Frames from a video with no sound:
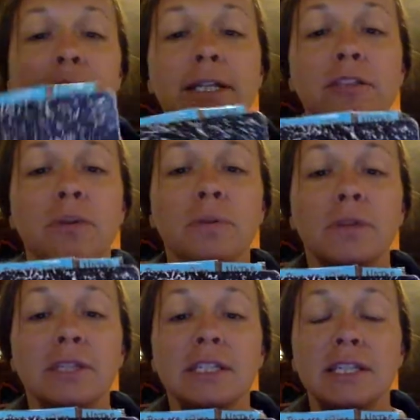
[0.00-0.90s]
please go
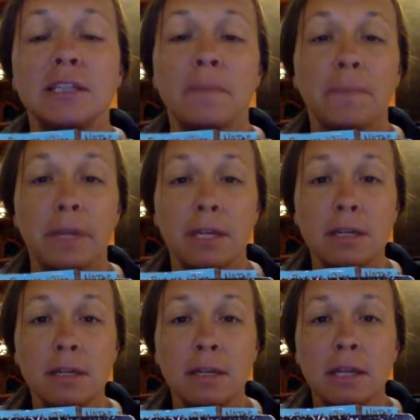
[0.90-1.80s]
put this in the
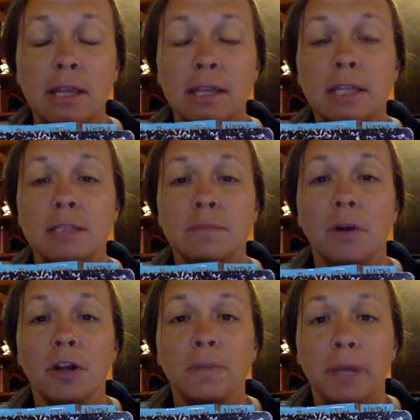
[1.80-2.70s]
bin that is
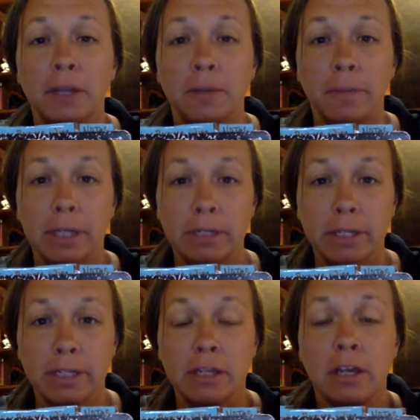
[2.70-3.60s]
marked by your
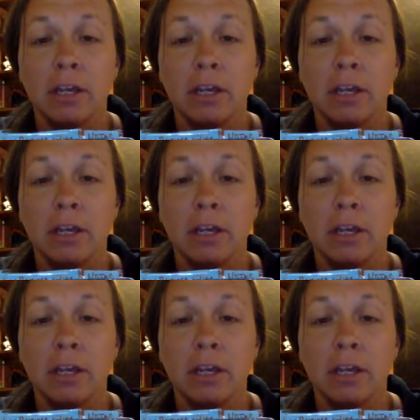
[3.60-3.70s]
period.